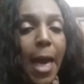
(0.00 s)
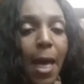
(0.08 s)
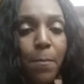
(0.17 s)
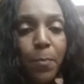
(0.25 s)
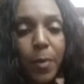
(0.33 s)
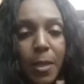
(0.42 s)

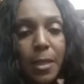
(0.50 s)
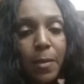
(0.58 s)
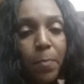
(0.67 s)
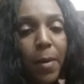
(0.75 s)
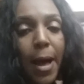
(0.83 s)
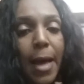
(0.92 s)
and put in the
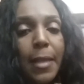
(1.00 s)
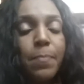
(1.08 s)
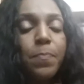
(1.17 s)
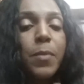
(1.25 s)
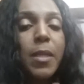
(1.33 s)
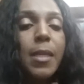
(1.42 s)
pot,
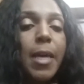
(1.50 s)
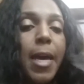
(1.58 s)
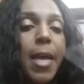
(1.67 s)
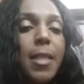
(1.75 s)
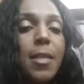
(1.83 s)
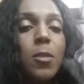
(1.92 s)

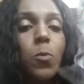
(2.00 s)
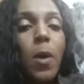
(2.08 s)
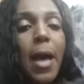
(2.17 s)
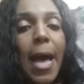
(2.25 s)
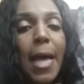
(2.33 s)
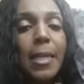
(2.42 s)
and this
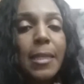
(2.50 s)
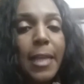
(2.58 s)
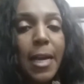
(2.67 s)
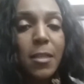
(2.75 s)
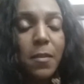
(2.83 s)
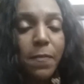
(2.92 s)
will add a
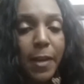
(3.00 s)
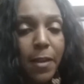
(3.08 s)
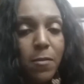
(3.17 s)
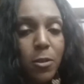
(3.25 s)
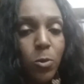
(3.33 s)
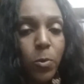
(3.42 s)
nice
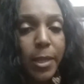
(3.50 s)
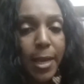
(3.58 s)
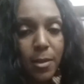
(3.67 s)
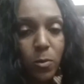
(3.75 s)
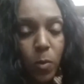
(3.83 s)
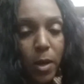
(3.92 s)
flavor to it
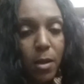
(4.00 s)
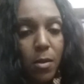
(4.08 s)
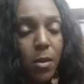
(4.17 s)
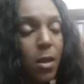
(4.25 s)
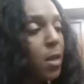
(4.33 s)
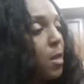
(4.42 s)
as well.
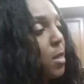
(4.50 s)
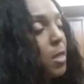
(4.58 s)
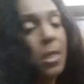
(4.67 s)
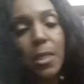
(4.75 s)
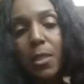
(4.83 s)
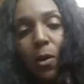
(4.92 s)

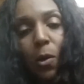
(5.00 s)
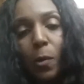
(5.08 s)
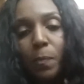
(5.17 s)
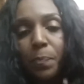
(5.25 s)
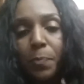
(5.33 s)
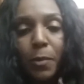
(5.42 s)

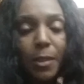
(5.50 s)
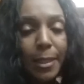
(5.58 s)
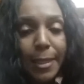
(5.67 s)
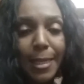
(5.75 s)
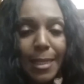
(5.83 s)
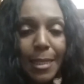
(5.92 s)
So
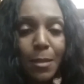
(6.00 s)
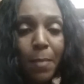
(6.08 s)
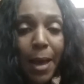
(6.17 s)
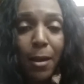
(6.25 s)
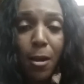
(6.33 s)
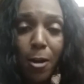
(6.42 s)
this is
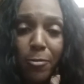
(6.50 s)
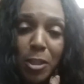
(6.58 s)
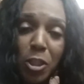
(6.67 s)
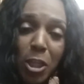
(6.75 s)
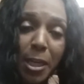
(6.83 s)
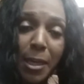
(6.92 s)
my curry
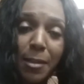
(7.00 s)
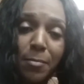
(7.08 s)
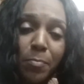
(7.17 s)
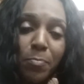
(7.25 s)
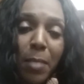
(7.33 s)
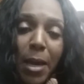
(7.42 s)

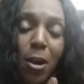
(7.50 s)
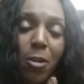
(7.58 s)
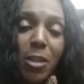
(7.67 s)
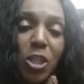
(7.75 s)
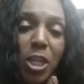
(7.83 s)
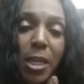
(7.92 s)
chicken
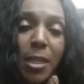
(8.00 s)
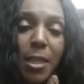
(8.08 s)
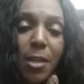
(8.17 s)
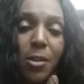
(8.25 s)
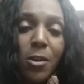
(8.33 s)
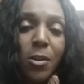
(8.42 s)

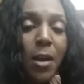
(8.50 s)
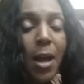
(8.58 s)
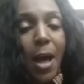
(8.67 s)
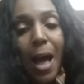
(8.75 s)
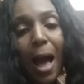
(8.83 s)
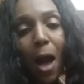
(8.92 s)
dinner,
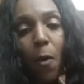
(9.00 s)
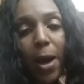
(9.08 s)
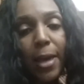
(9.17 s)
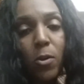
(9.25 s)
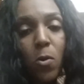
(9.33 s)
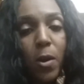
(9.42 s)
how
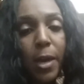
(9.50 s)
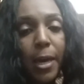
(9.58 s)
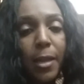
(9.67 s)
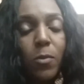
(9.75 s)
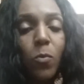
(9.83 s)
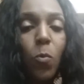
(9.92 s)
I cook
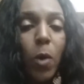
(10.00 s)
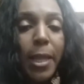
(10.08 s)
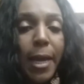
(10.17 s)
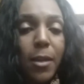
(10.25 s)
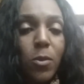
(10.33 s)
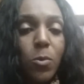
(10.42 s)
it, what
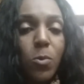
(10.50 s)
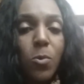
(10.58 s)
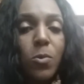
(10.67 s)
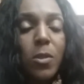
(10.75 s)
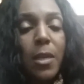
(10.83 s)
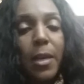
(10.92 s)
I
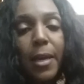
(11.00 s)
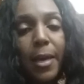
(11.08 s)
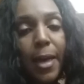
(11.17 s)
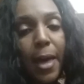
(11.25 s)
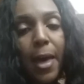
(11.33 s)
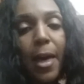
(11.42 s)
use,
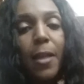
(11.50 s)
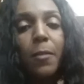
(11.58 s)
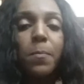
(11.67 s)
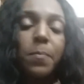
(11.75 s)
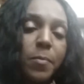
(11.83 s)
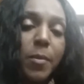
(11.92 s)

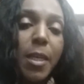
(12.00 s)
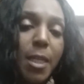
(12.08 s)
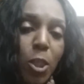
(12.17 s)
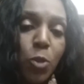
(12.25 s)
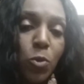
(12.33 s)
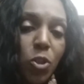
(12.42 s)
and
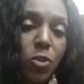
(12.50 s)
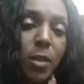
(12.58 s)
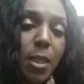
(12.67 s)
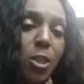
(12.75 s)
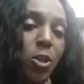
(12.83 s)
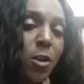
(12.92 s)
it
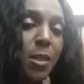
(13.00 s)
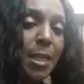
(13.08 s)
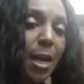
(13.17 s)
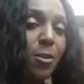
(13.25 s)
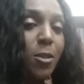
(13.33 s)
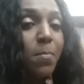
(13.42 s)
usually turns
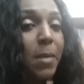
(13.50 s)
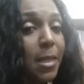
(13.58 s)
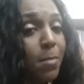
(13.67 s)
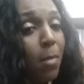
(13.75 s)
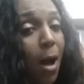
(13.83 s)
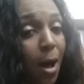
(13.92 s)
out to be
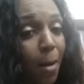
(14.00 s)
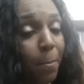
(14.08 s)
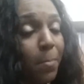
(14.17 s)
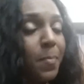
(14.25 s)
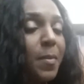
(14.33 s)
the bomb.